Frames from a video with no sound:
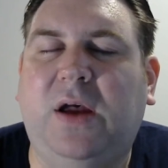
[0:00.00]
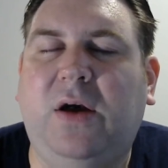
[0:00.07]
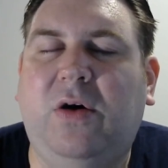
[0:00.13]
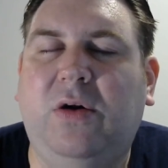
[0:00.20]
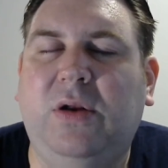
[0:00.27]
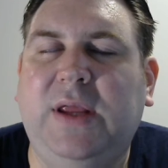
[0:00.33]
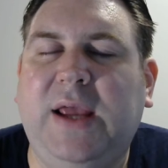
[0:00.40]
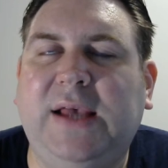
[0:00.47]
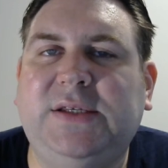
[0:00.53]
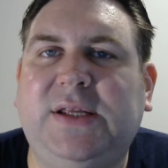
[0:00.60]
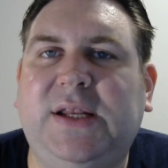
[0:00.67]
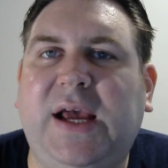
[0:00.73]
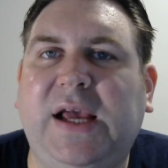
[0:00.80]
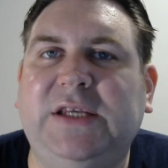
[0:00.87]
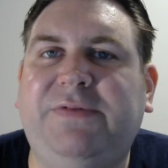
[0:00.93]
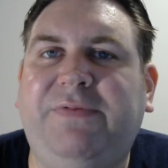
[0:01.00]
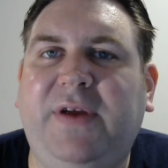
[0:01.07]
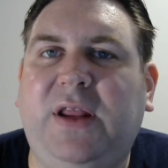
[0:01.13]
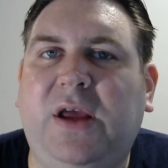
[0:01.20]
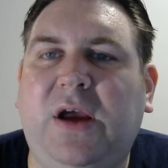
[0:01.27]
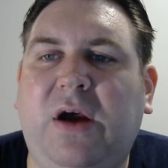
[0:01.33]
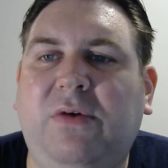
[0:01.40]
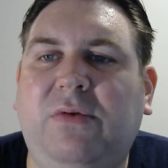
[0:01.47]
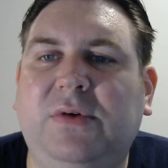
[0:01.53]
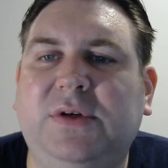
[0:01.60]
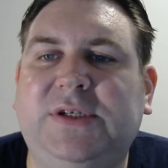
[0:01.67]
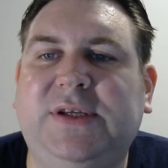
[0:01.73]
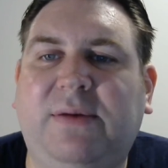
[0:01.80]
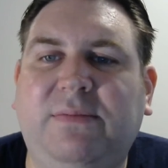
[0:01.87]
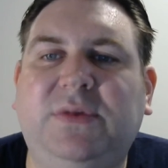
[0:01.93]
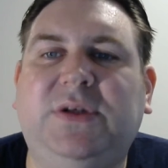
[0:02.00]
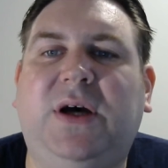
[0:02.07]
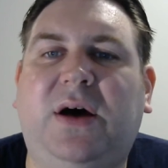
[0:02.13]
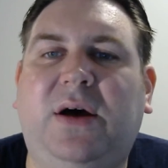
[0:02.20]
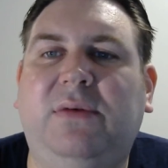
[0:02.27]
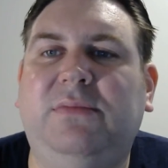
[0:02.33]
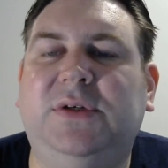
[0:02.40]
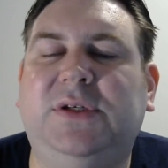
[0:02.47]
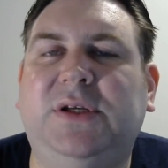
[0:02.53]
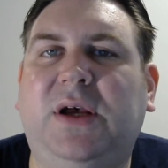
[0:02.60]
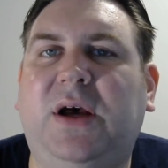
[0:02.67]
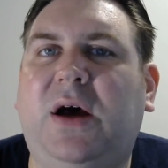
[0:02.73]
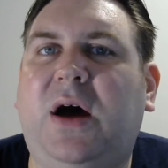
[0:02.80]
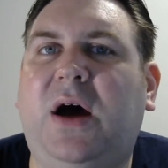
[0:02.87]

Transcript: yesterday's video, sometimes